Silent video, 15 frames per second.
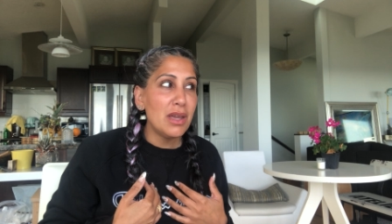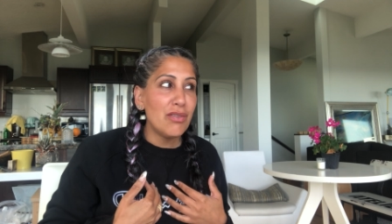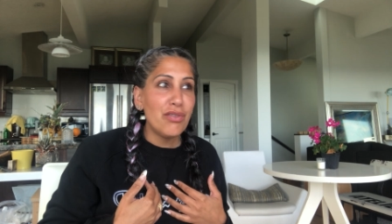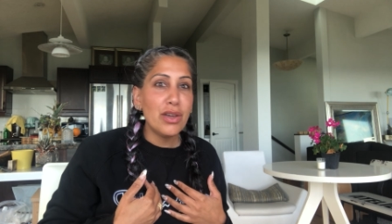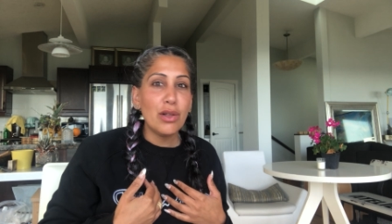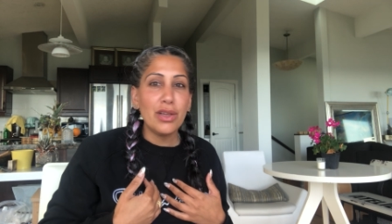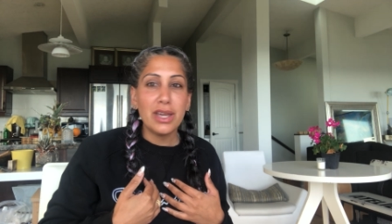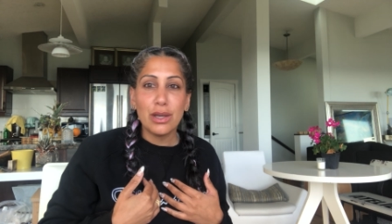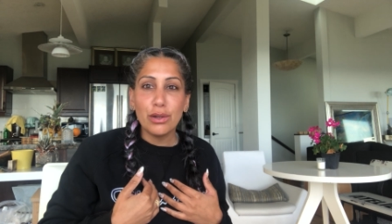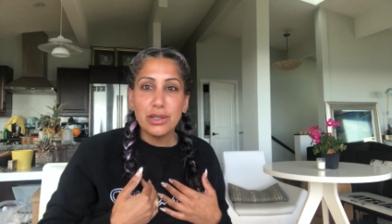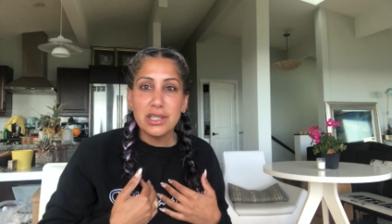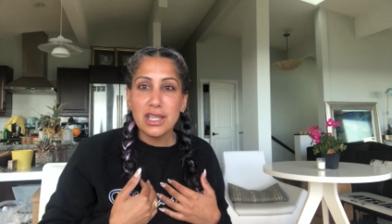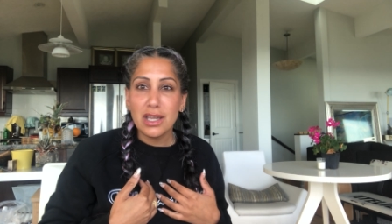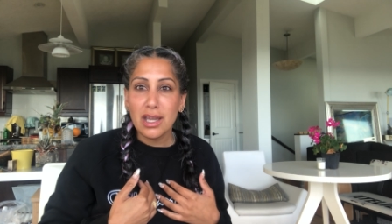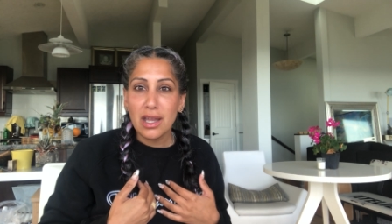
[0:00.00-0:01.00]
me feel
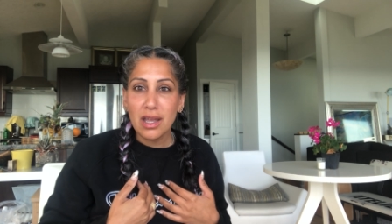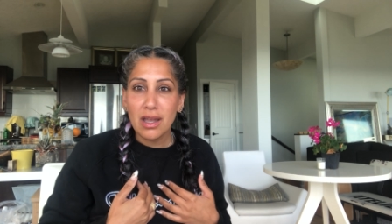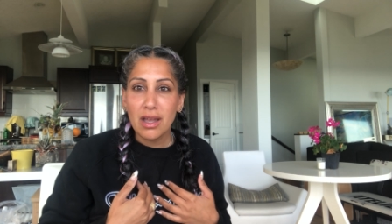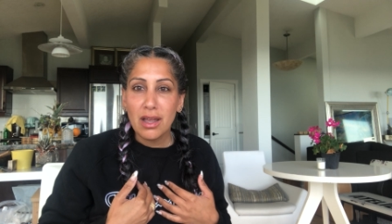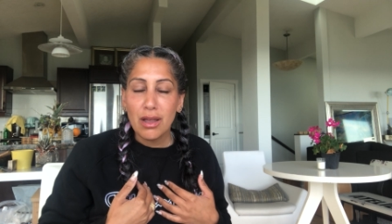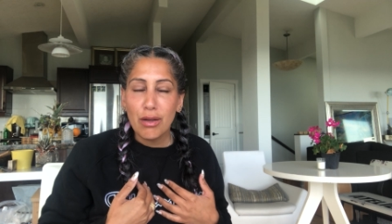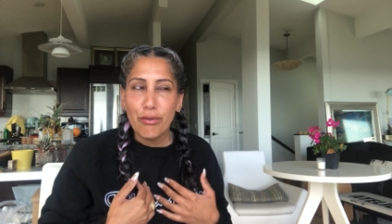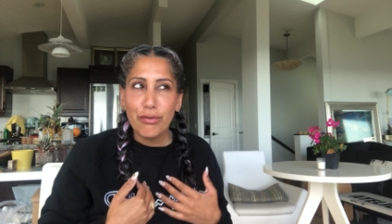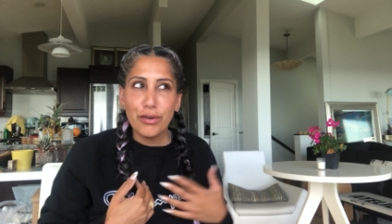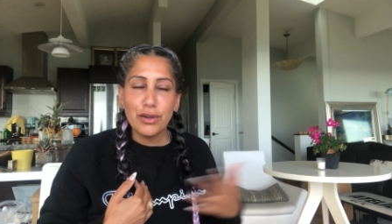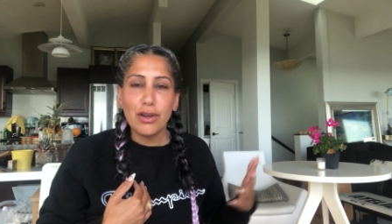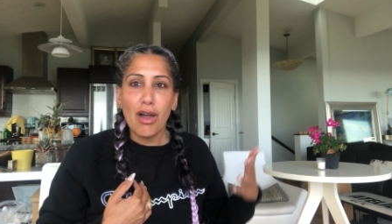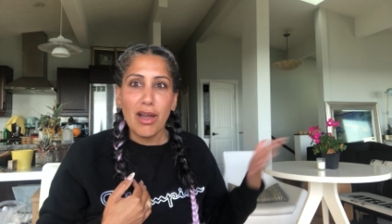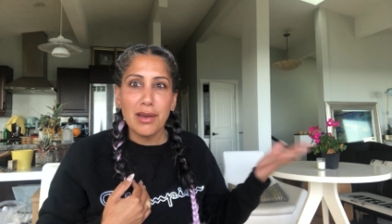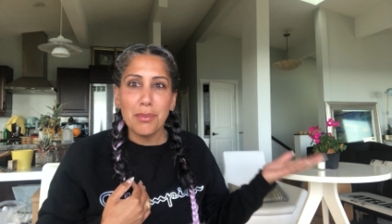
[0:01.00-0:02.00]
guilty for
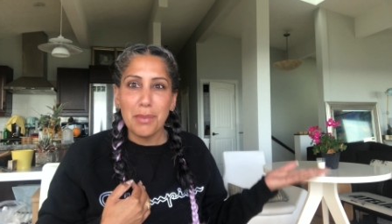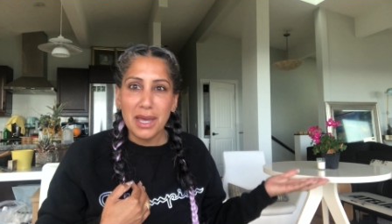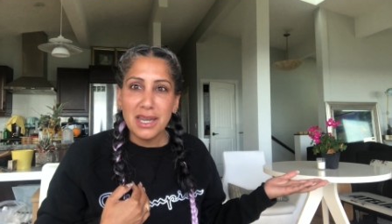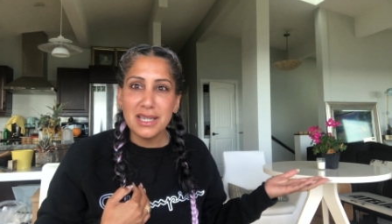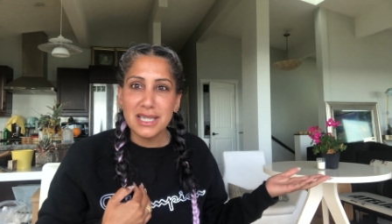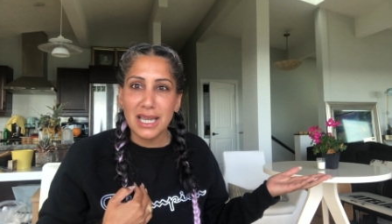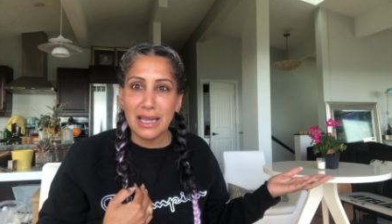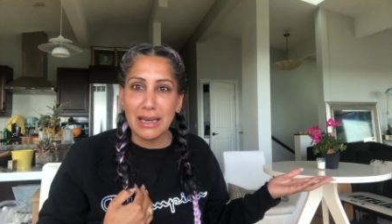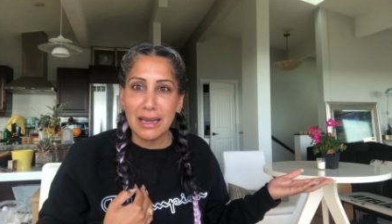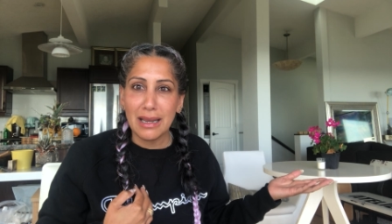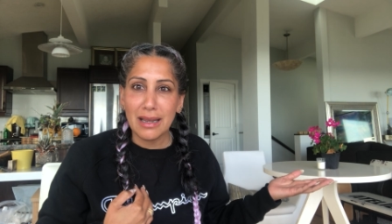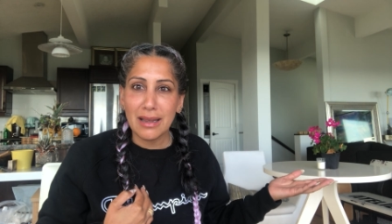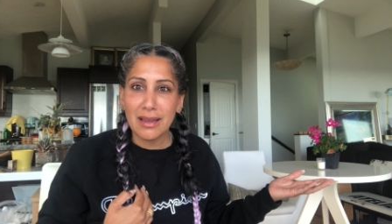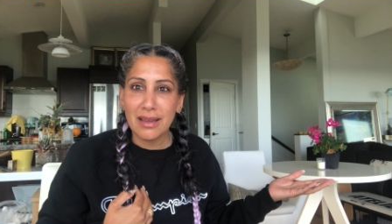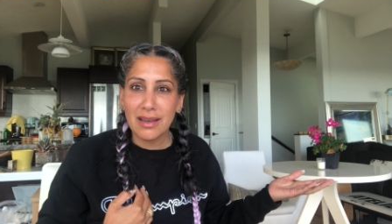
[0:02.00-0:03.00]
not meditating.